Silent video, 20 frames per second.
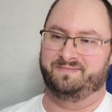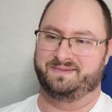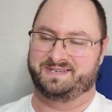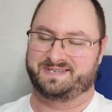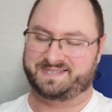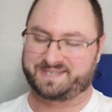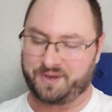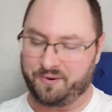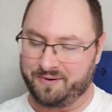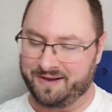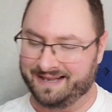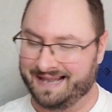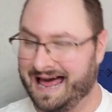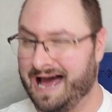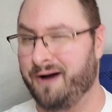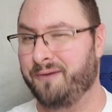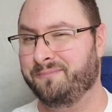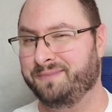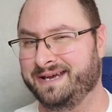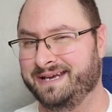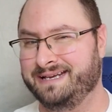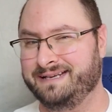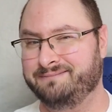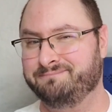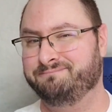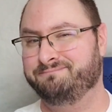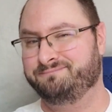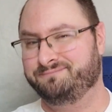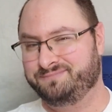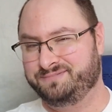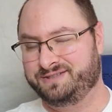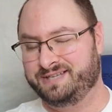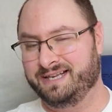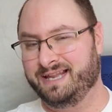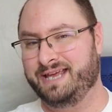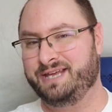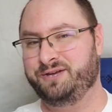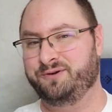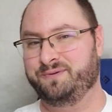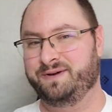So allow me to
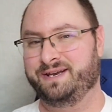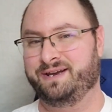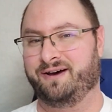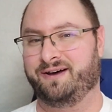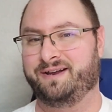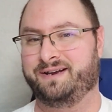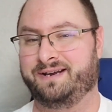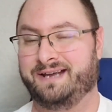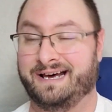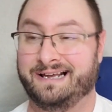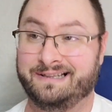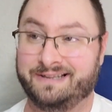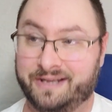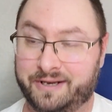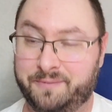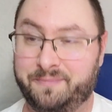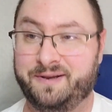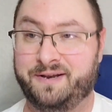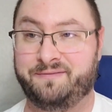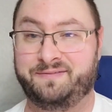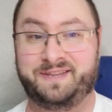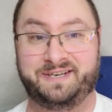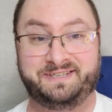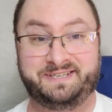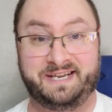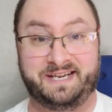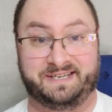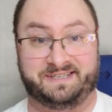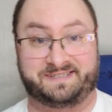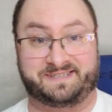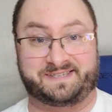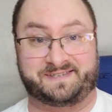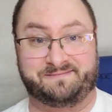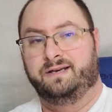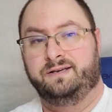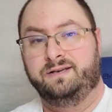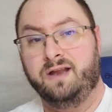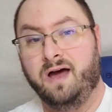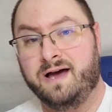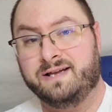let you in on a little bit of the deets.
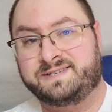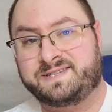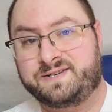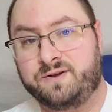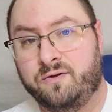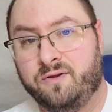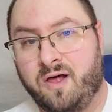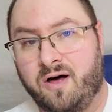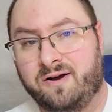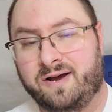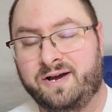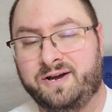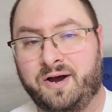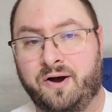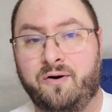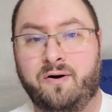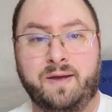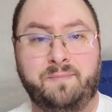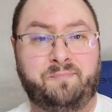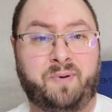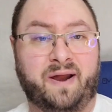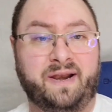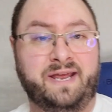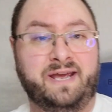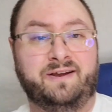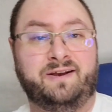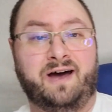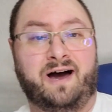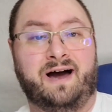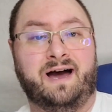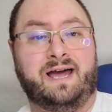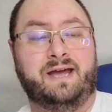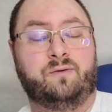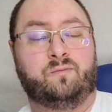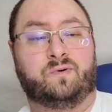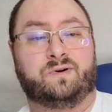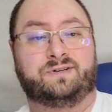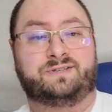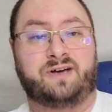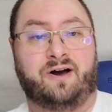Not so long ago, a buddy and I
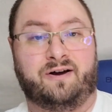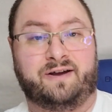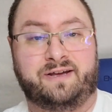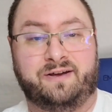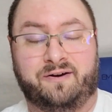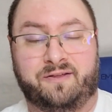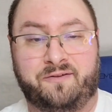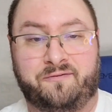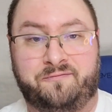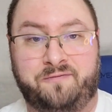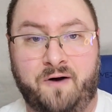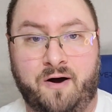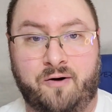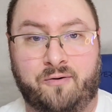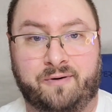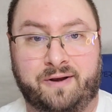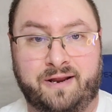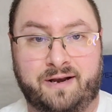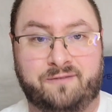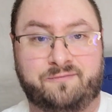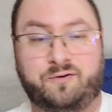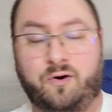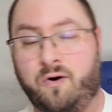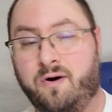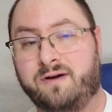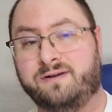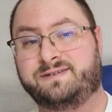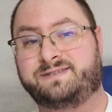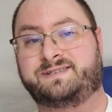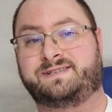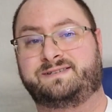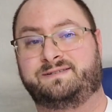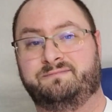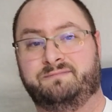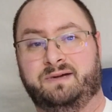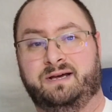were talking on the phone, and of course,